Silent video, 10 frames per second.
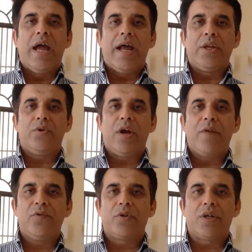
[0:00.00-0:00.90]
and you
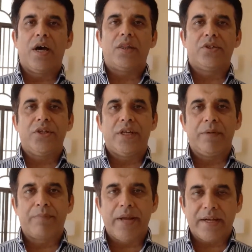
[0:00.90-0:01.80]
have your task
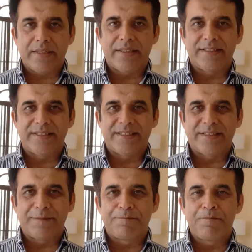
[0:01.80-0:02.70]
sharing
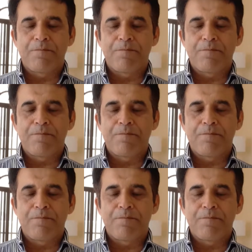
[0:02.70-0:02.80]
practiced.